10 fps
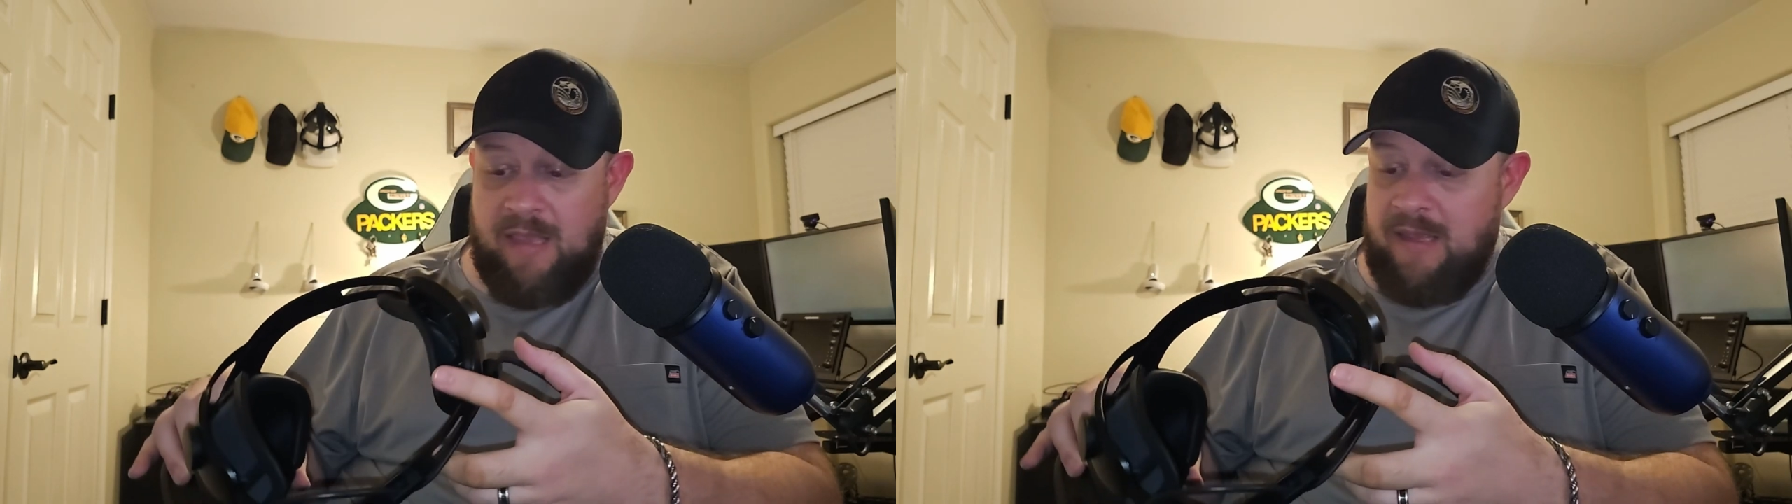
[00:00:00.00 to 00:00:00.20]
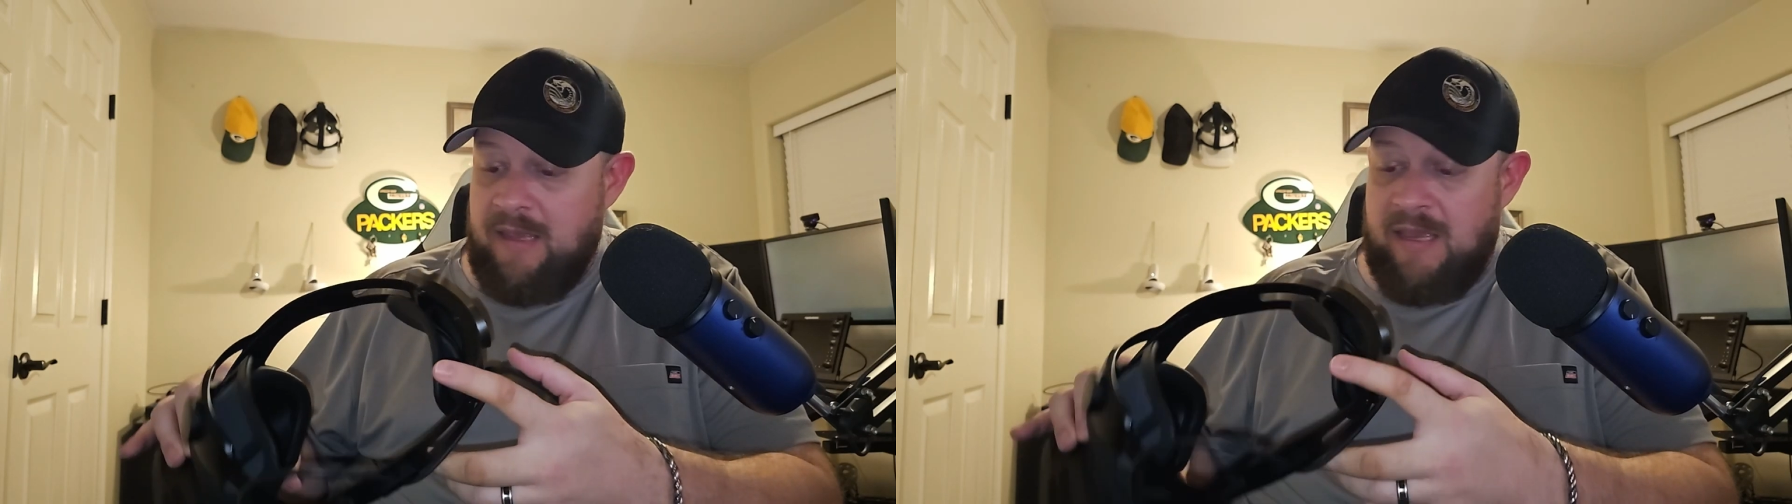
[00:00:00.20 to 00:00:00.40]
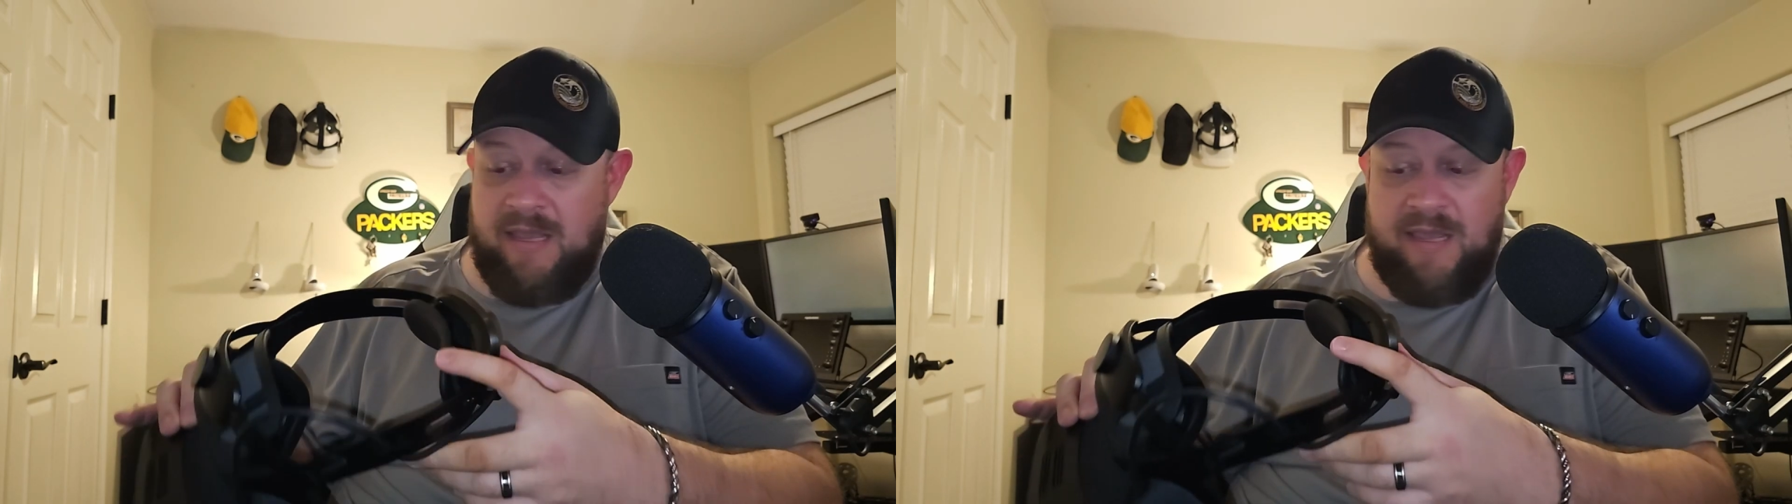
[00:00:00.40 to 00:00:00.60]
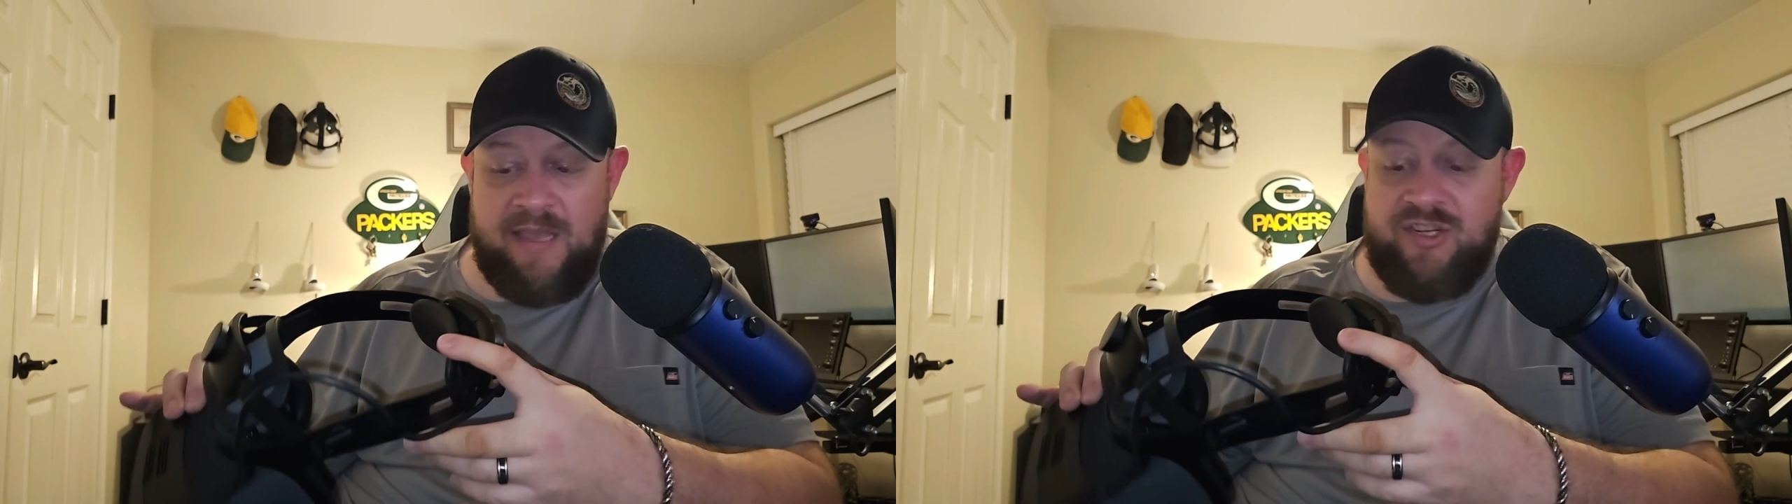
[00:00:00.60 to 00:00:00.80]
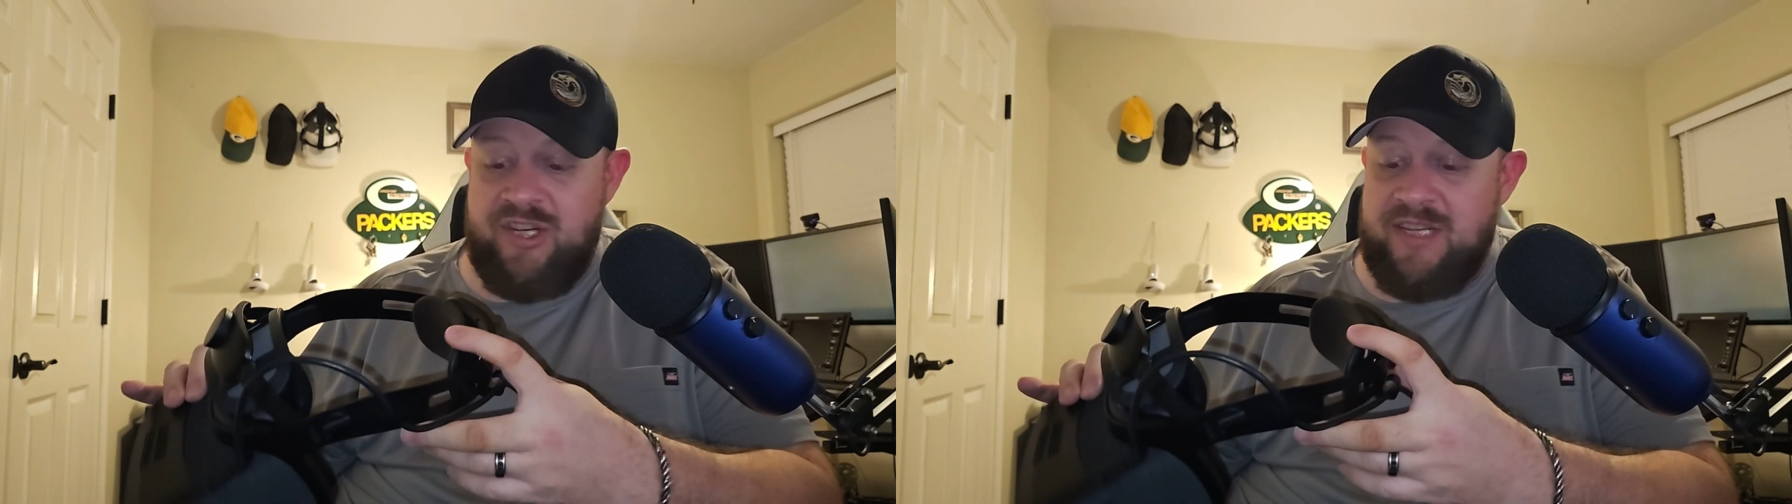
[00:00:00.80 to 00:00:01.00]

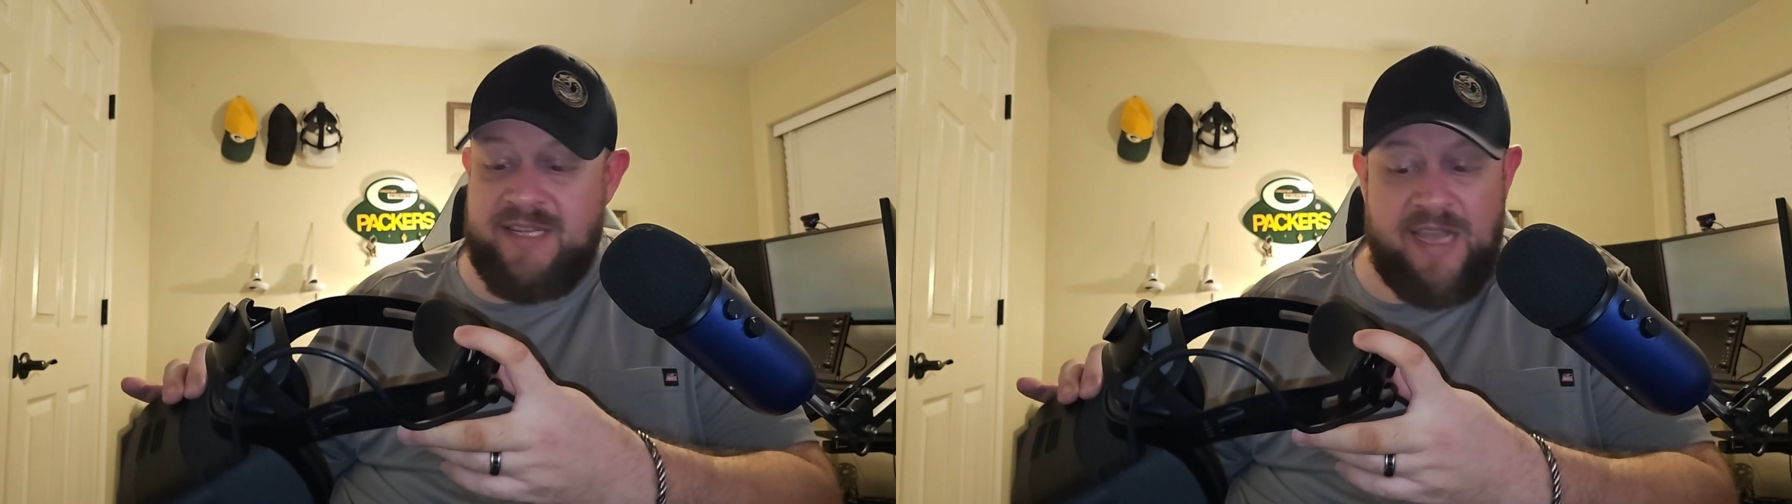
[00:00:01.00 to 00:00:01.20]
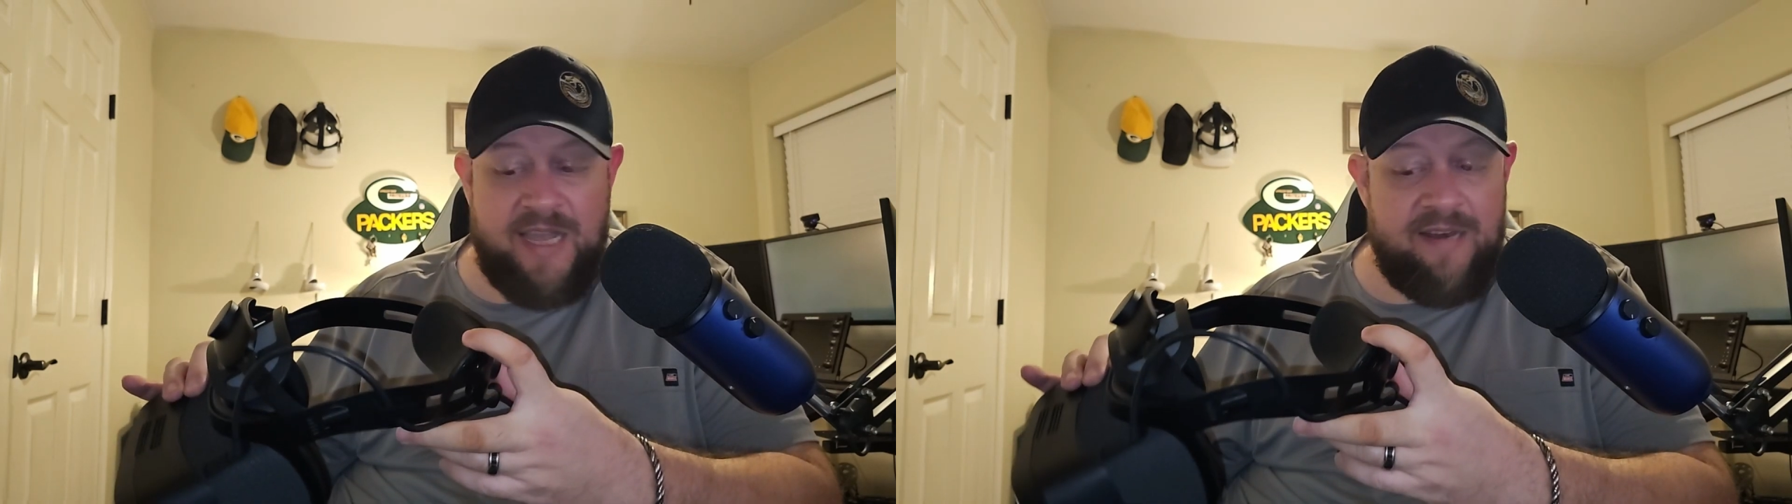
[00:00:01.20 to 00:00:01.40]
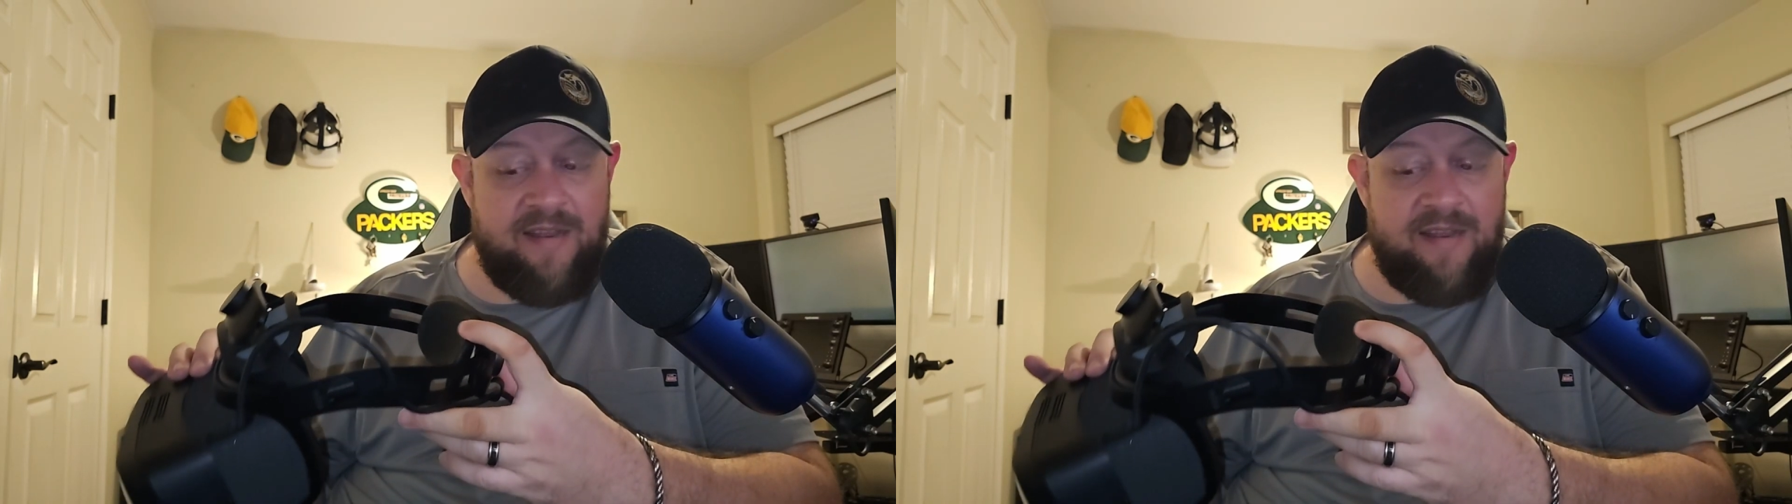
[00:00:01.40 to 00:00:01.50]
It's just got